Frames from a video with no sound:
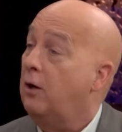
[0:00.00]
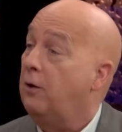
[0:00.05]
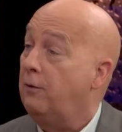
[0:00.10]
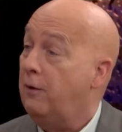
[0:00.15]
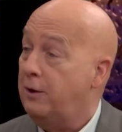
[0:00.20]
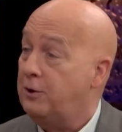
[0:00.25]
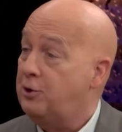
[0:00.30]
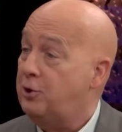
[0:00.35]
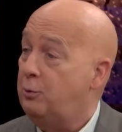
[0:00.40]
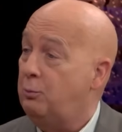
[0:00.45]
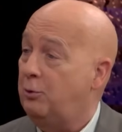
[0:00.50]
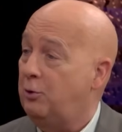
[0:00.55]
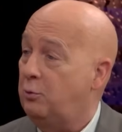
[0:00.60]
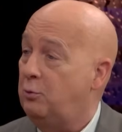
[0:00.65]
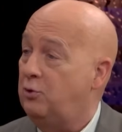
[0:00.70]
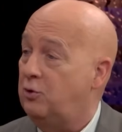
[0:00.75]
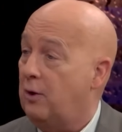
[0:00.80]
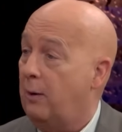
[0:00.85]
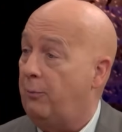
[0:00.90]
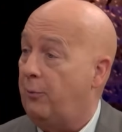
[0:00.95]
unless she would do
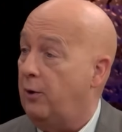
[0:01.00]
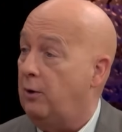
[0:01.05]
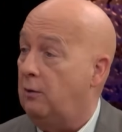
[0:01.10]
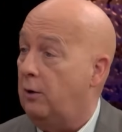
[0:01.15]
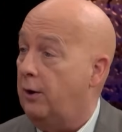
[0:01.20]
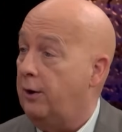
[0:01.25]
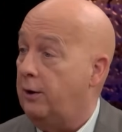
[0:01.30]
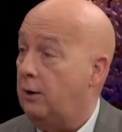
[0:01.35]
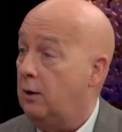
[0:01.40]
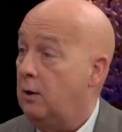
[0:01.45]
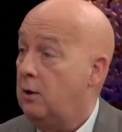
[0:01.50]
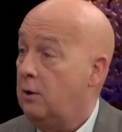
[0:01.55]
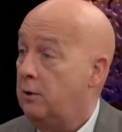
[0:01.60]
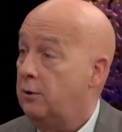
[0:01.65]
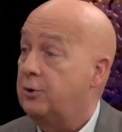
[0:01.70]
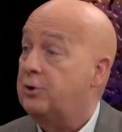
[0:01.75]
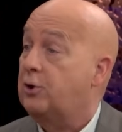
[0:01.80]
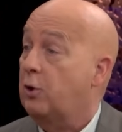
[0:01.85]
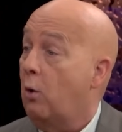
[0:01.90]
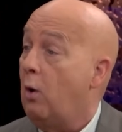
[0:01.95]
something like
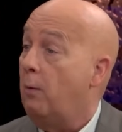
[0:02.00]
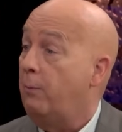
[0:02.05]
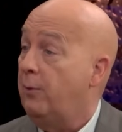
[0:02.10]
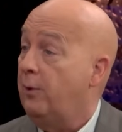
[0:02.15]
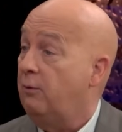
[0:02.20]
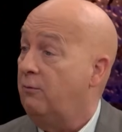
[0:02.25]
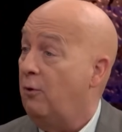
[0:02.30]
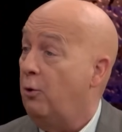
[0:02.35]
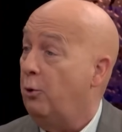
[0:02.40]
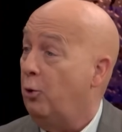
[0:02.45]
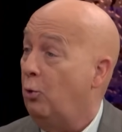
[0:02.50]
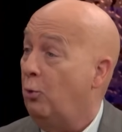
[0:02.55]
show up at a voter